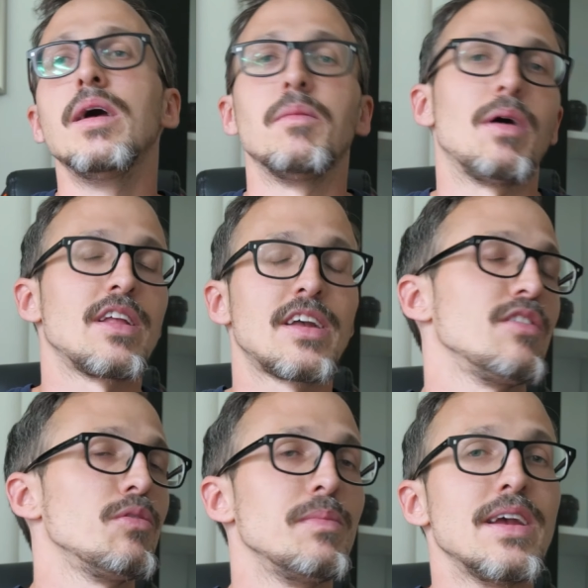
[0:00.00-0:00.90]
But it
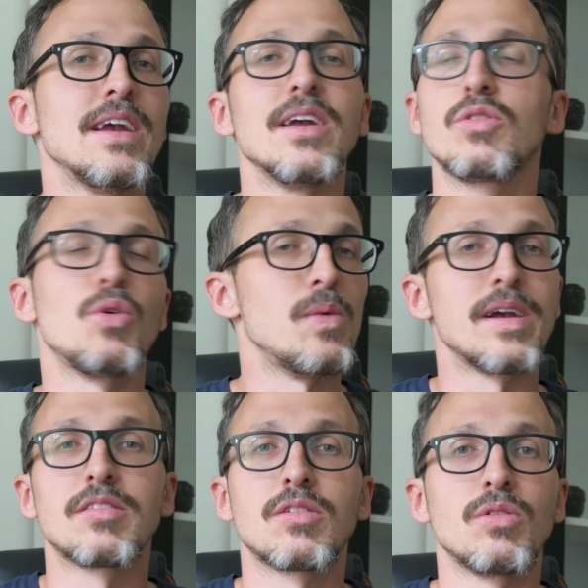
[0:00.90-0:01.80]
gives me 2
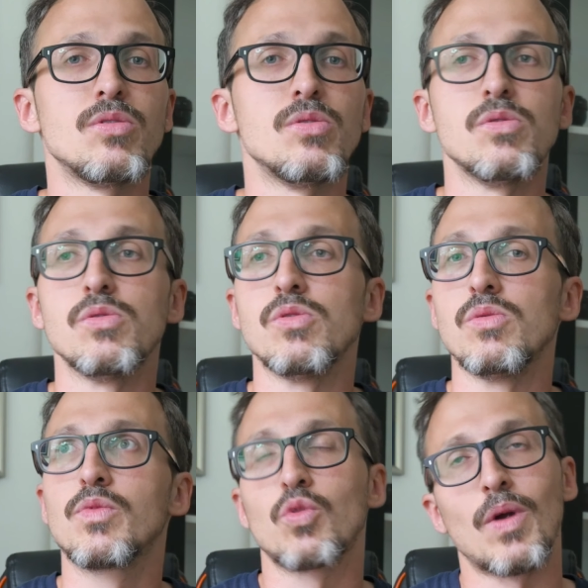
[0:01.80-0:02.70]
weeks to
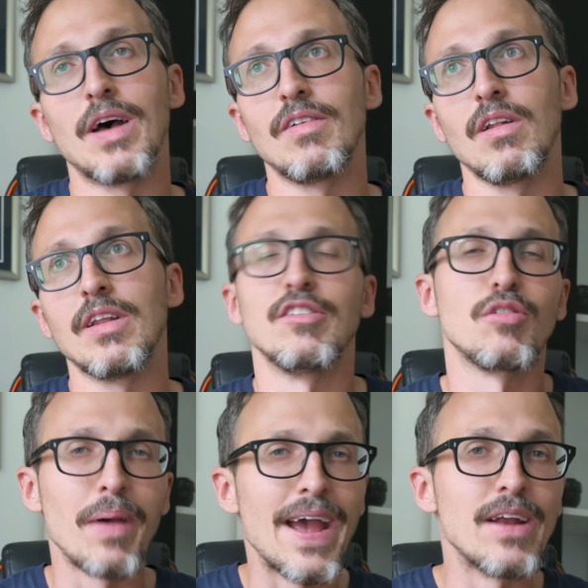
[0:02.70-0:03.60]
travel in
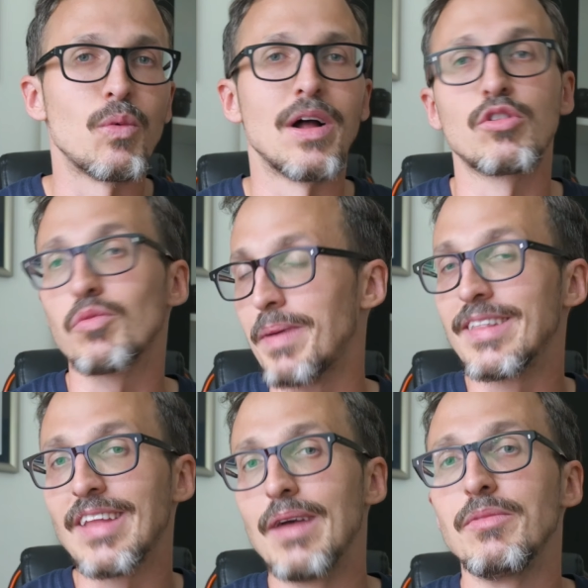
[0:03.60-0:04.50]
Spain, well, to
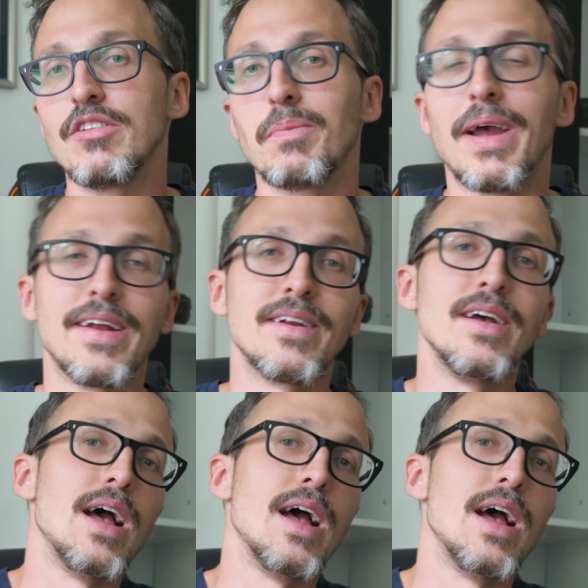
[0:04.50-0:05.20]
spend time in Spain.